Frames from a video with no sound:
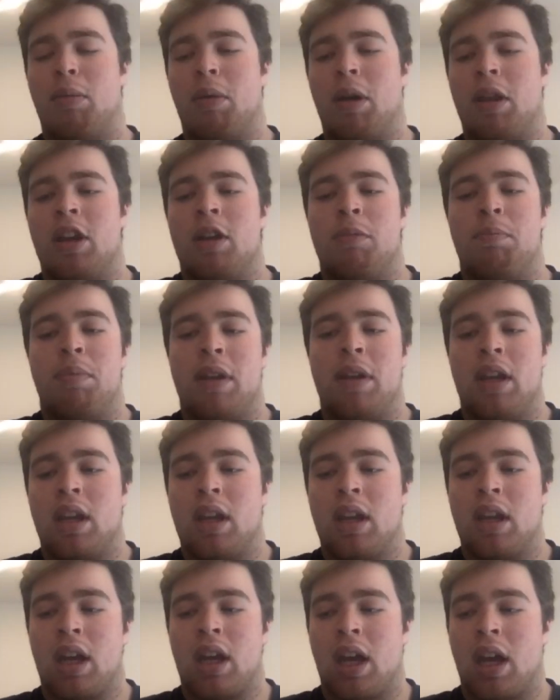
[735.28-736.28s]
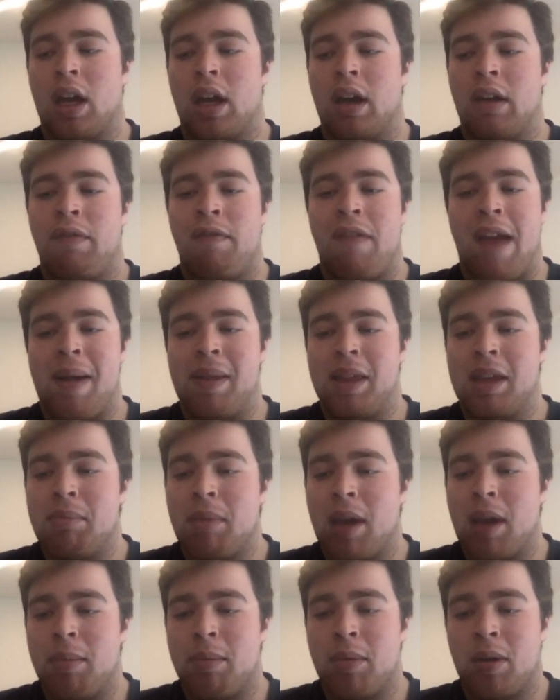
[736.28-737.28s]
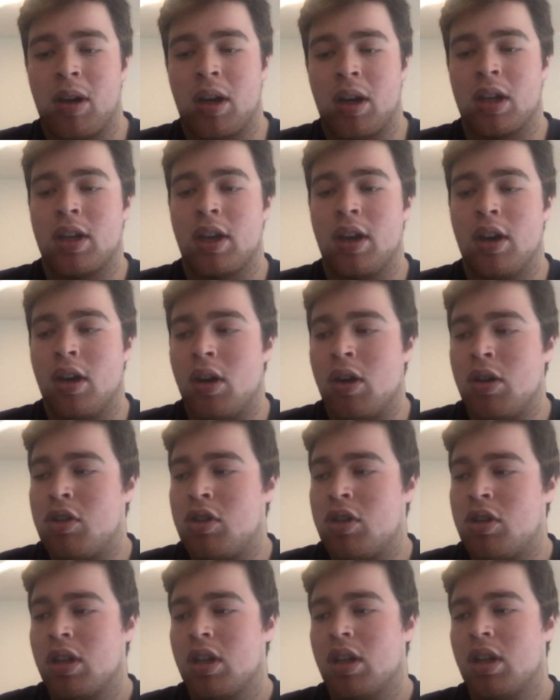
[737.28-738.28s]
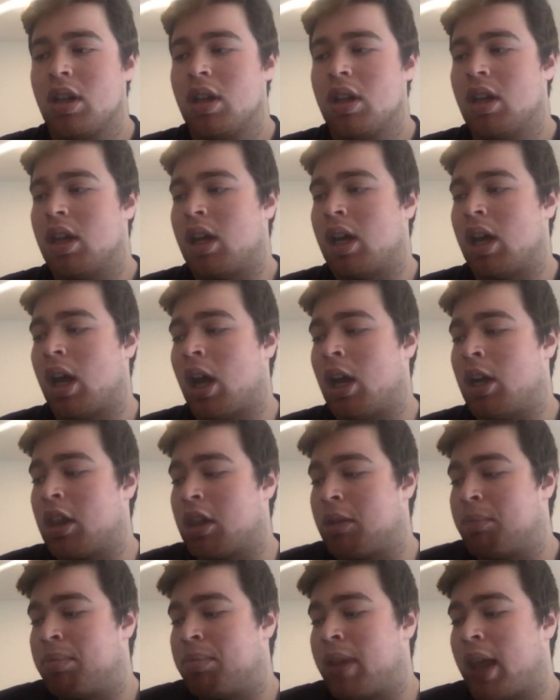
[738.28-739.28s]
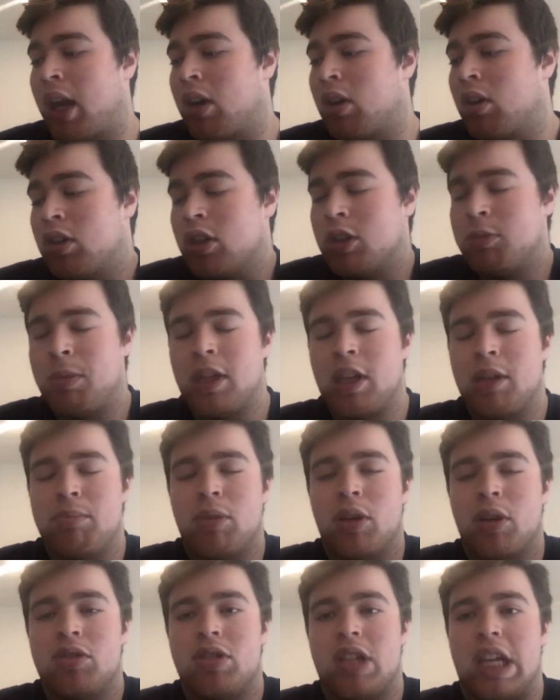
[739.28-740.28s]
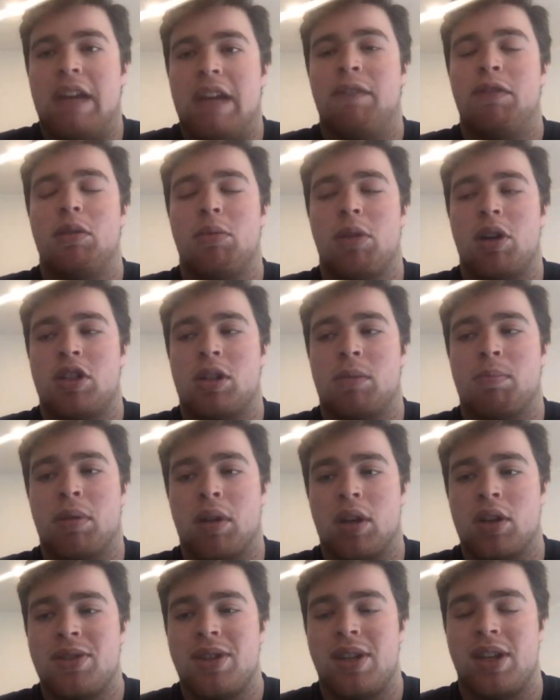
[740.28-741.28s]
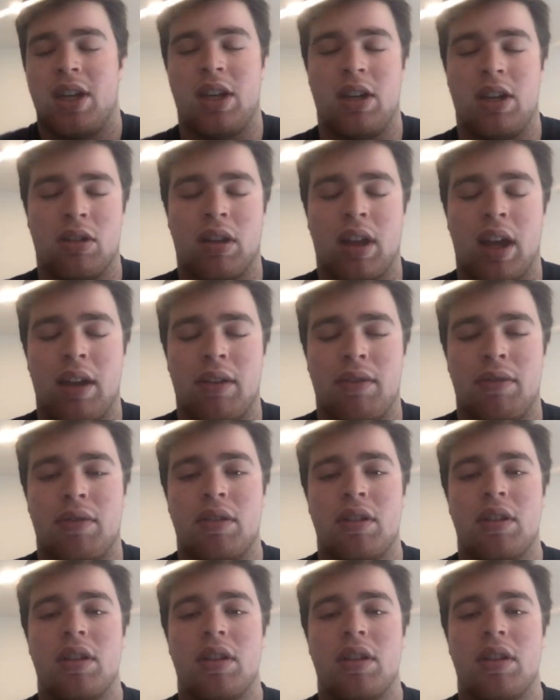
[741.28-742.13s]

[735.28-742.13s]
whether it be a family member, a coach, another player, who's been the most influential person in your life?